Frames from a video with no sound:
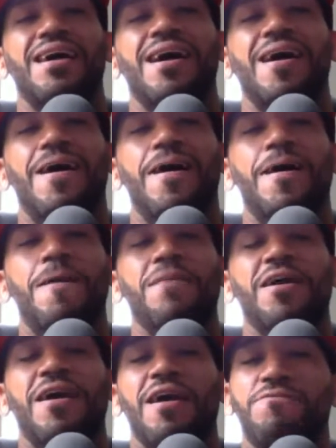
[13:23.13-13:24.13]

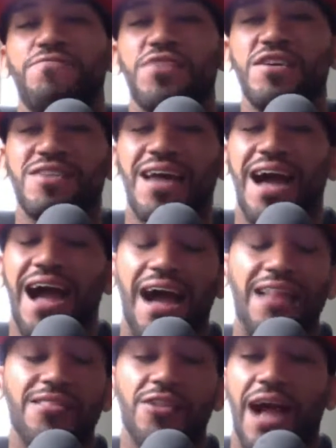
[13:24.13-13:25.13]

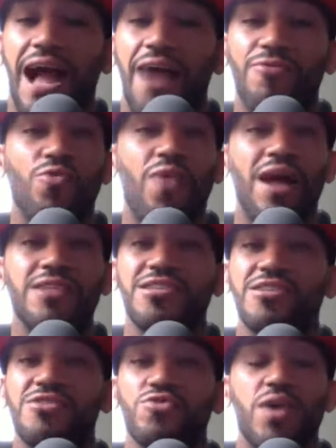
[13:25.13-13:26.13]
I would have watched
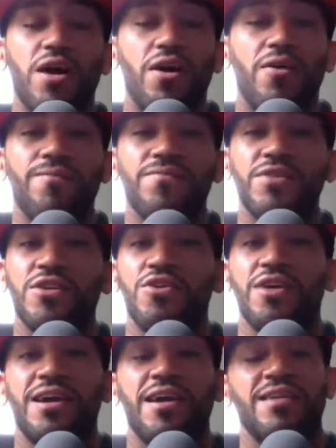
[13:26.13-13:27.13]
it as well.
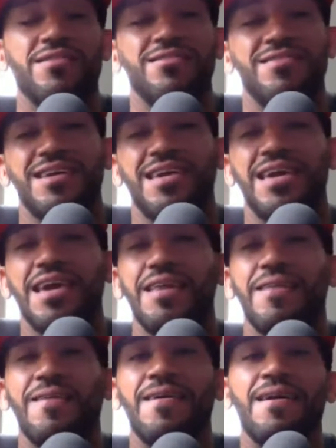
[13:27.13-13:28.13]
And
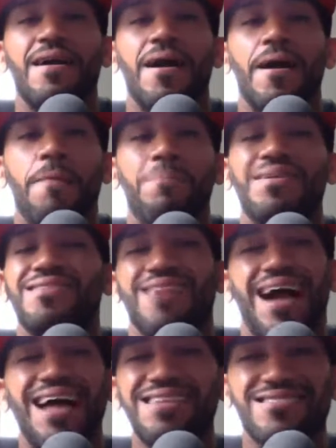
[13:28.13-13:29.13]
again, but
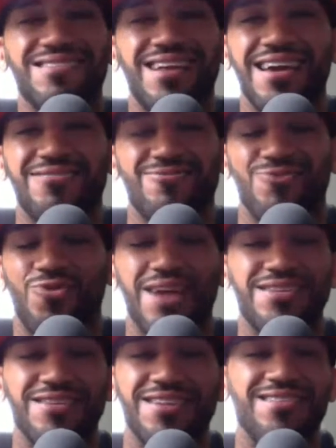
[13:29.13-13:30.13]
look, I just like
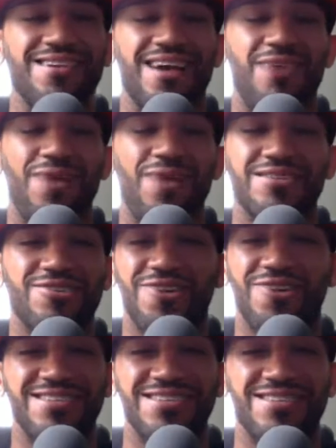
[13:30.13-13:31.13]
watching. Look, I watch
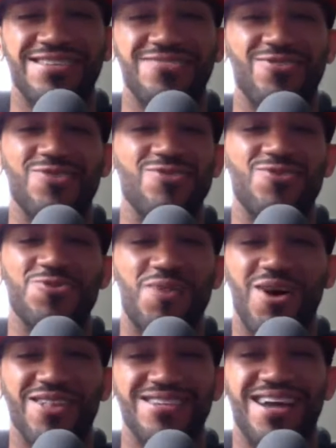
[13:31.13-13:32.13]
crazy shit on YouTube
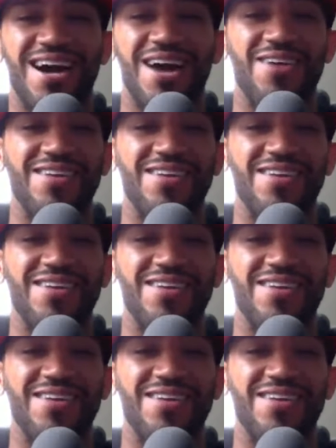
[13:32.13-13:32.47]
all the time.